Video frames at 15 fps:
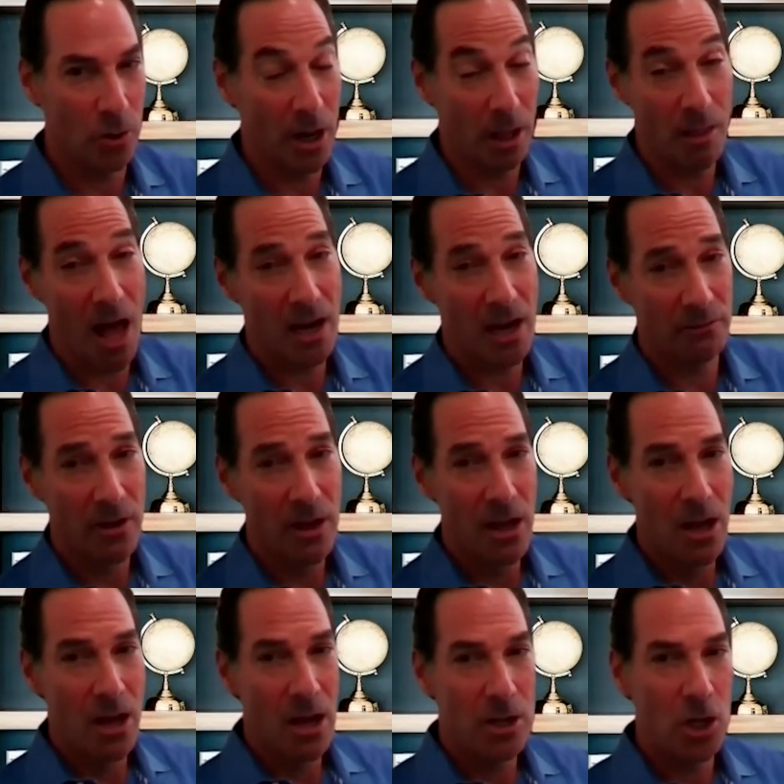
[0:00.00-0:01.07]
And a lot of
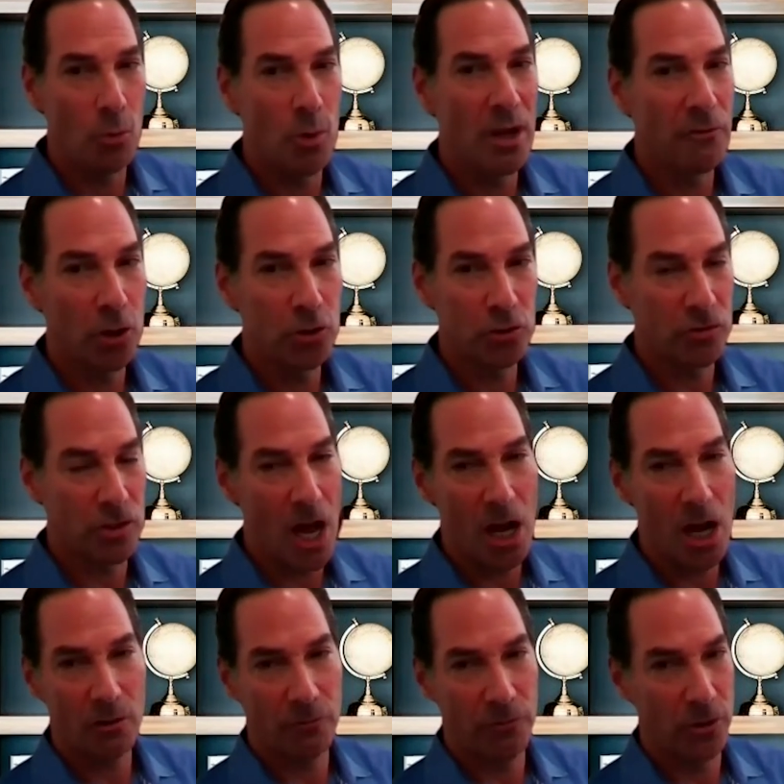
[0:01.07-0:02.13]
you know, we have
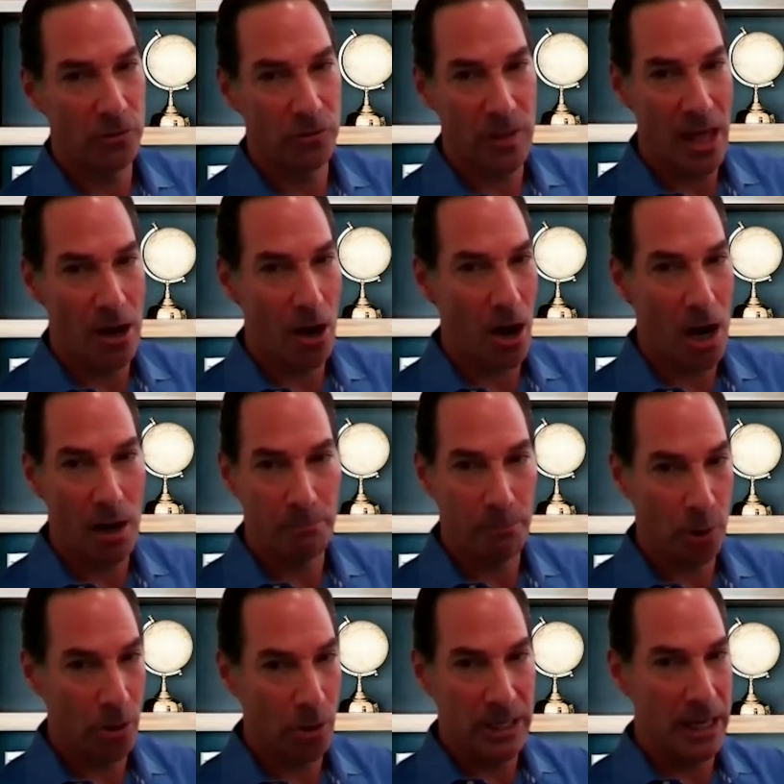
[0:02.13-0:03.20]
ultrasonographers that are
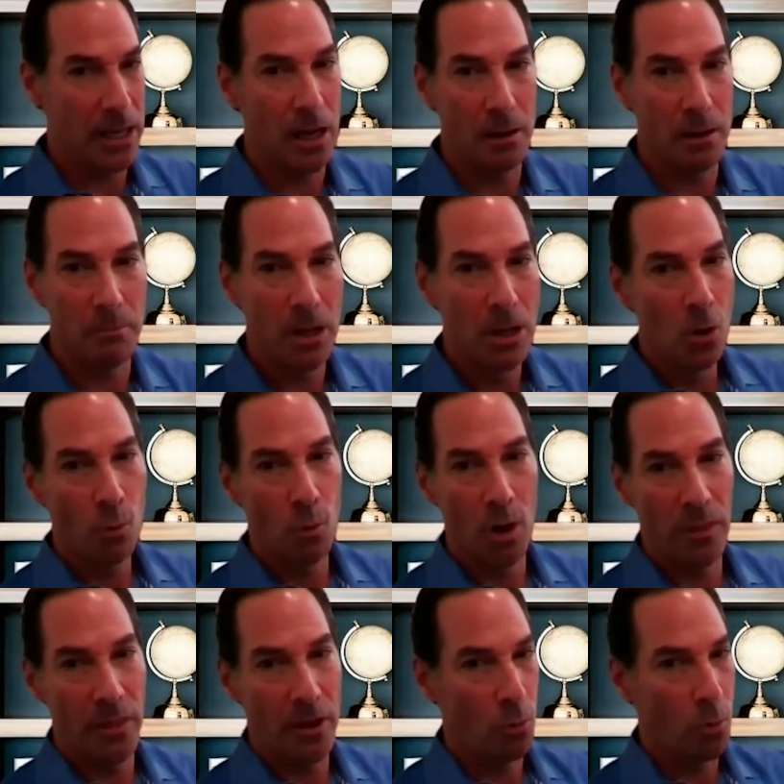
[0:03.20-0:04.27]
per diem
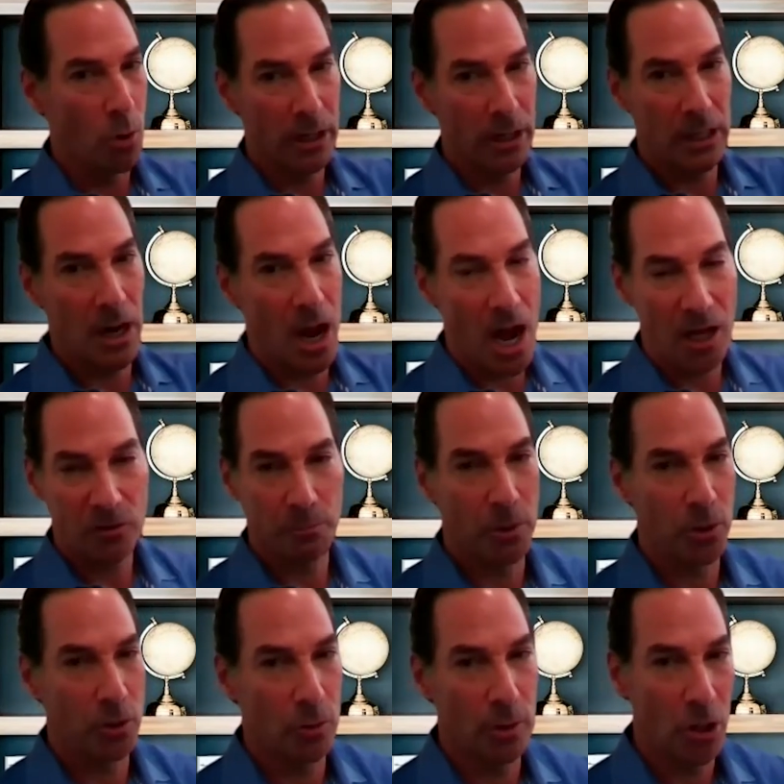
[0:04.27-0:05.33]
where they'll work in a
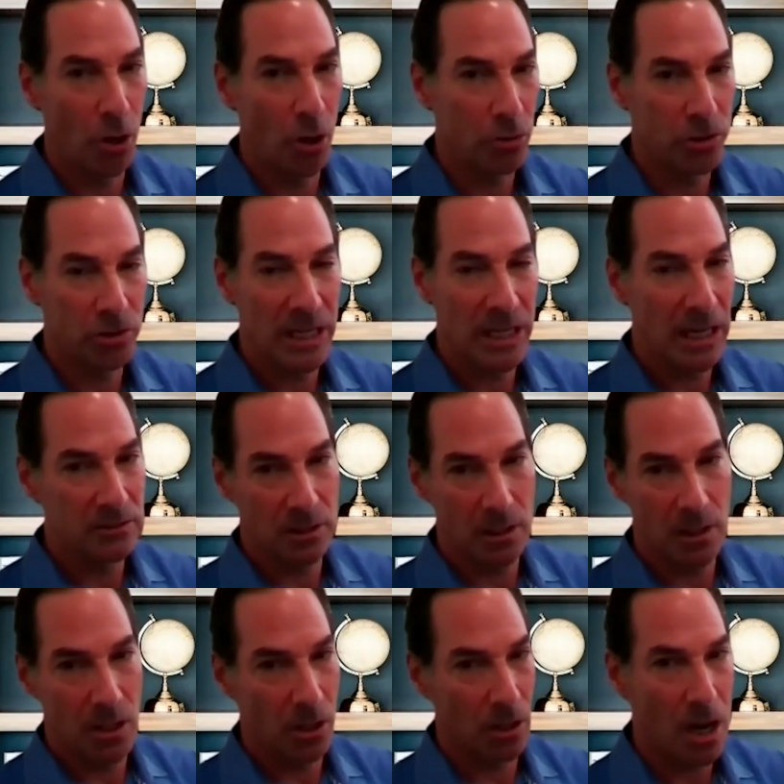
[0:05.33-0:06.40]
hospital doing ultrasounds
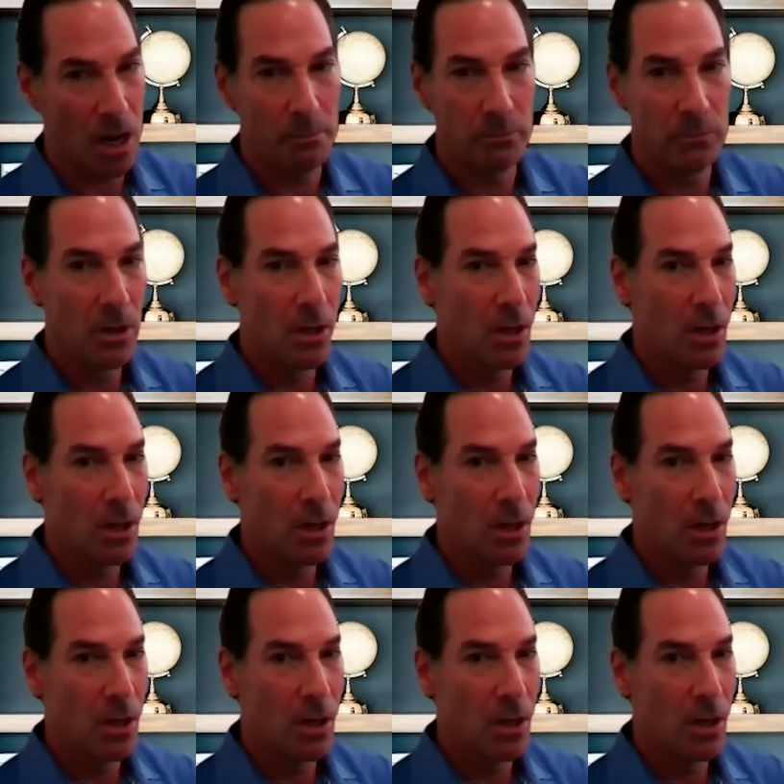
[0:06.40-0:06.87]
and they'll come,